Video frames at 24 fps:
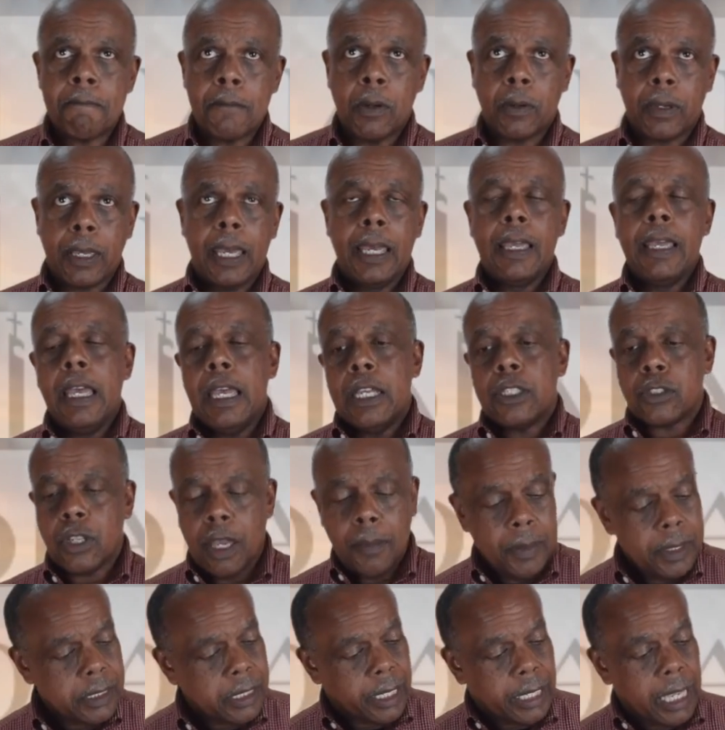Okay, so
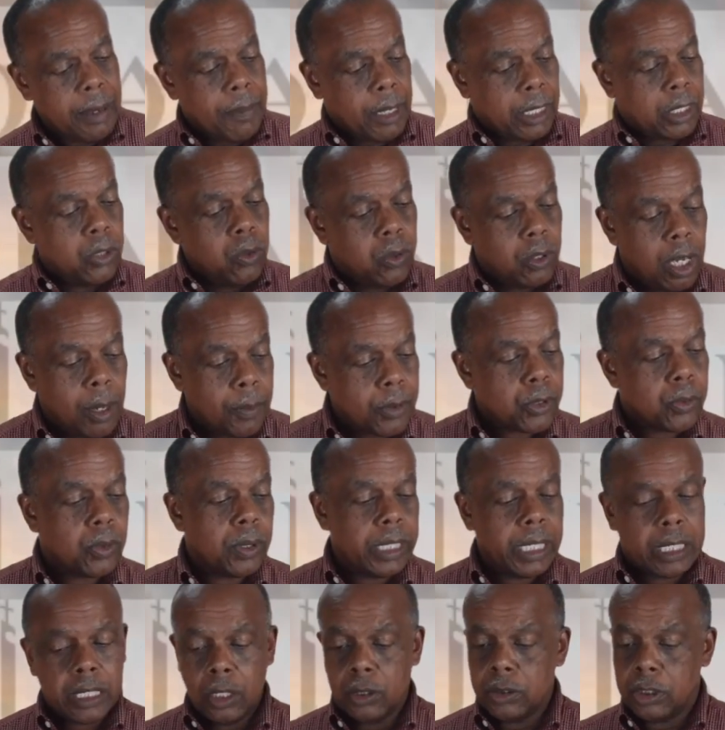that means I got my cucumbers
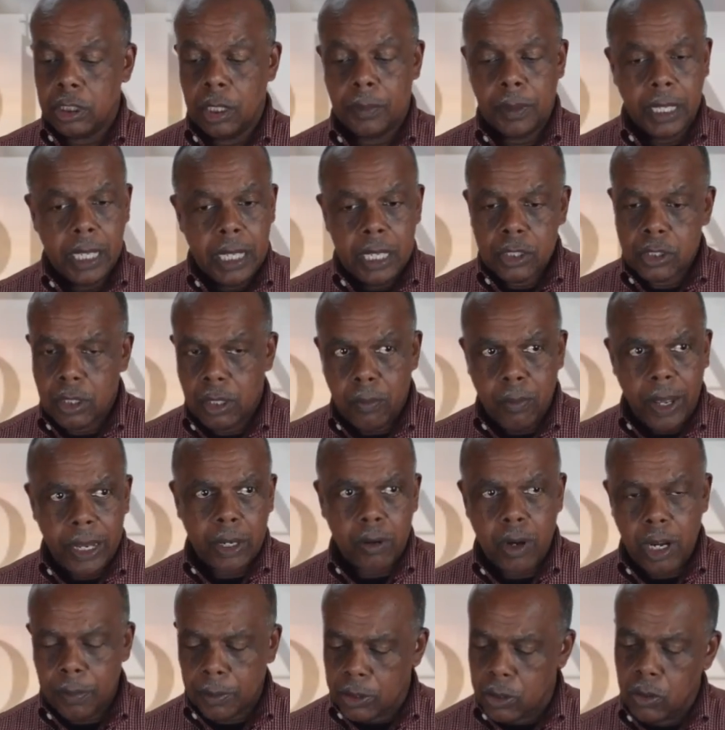really close to me. So if I
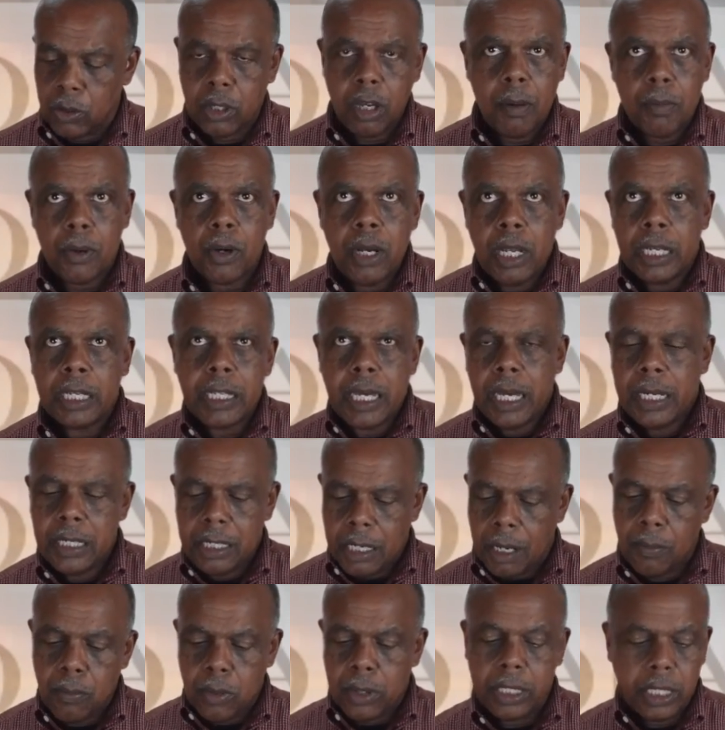grab a cucumber, cut
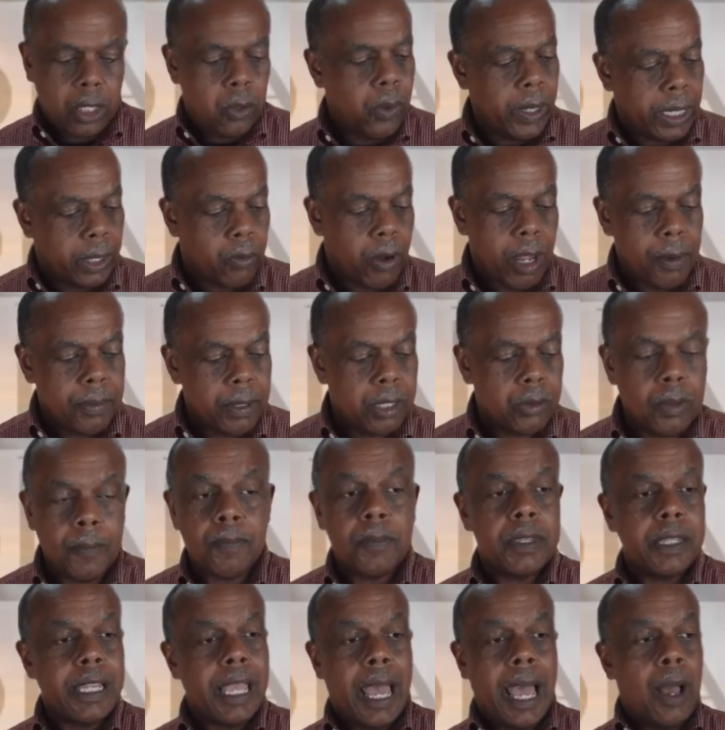it up really quick, grab another.
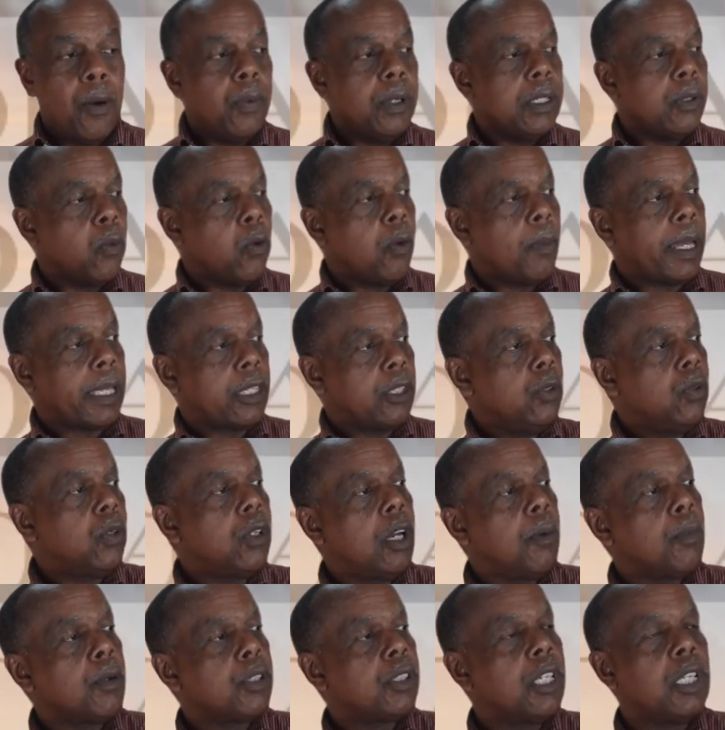Now, I wouldn't want my
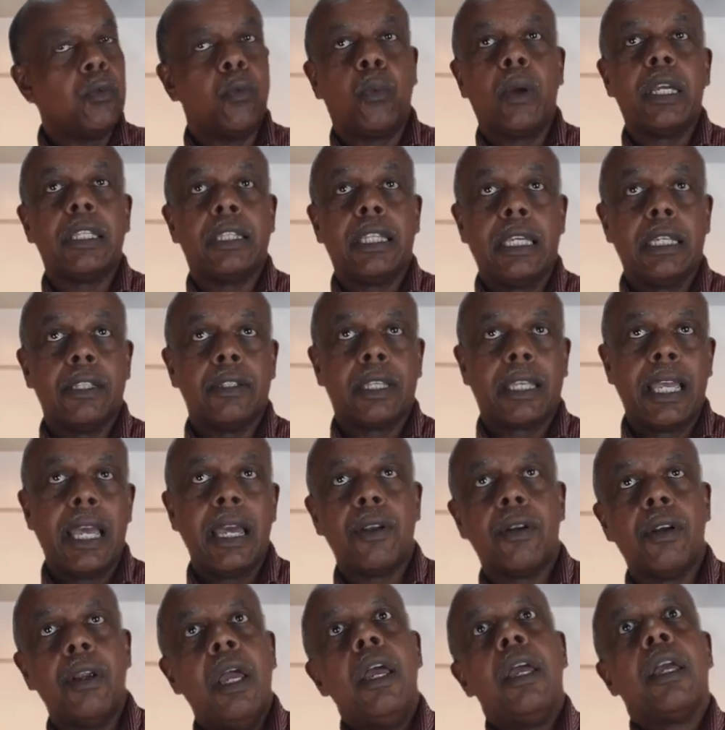cucumber sitting way at the end of the
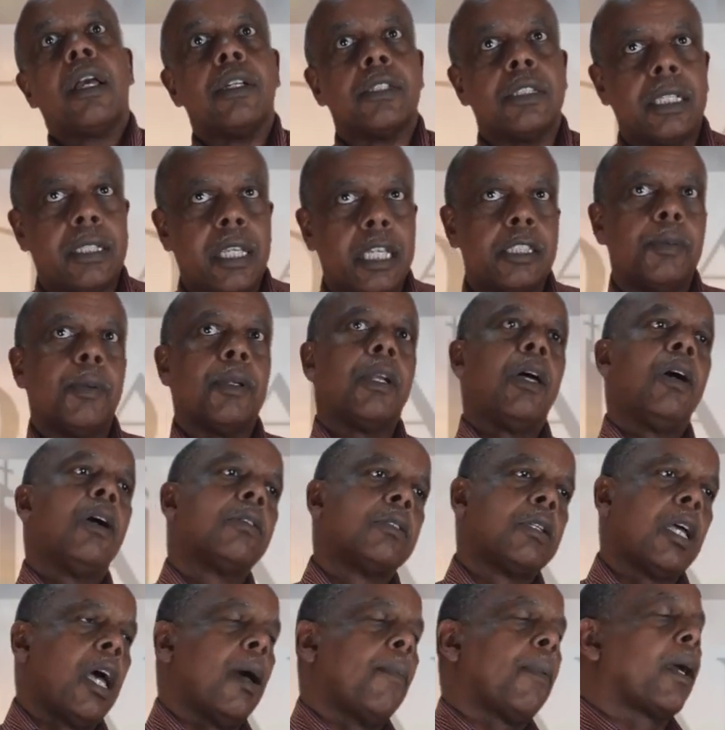counter because that takes me a
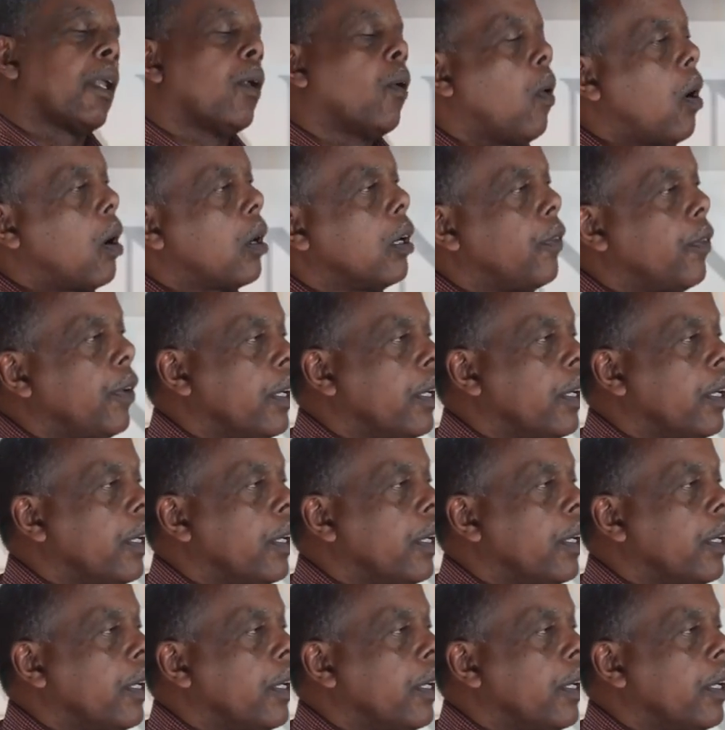long time. I gotta walk up